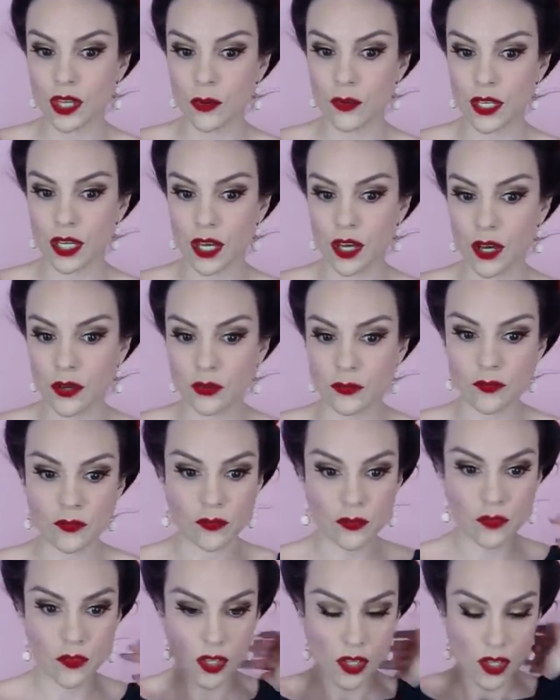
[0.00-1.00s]
There we
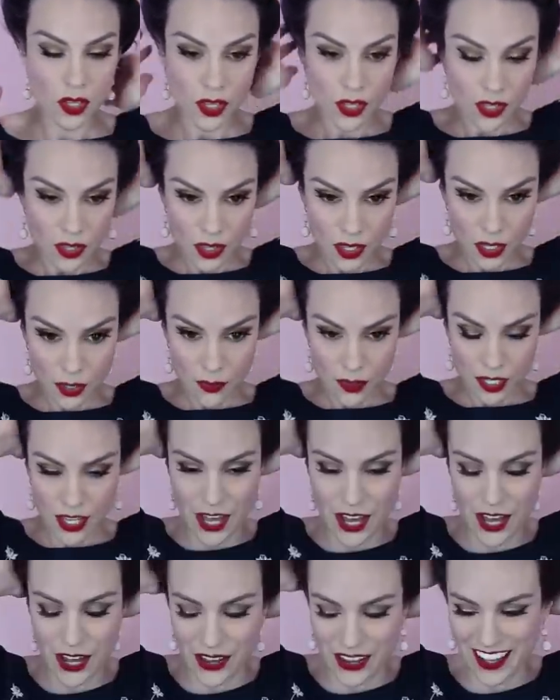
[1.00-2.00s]
go. There we
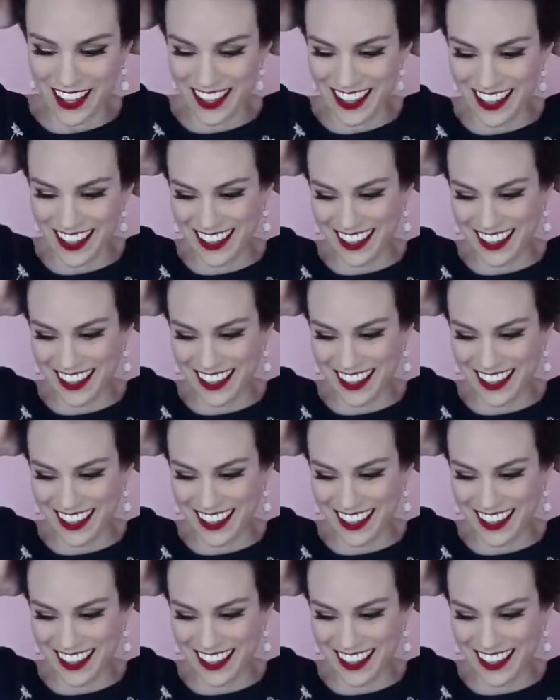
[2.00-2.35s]
go.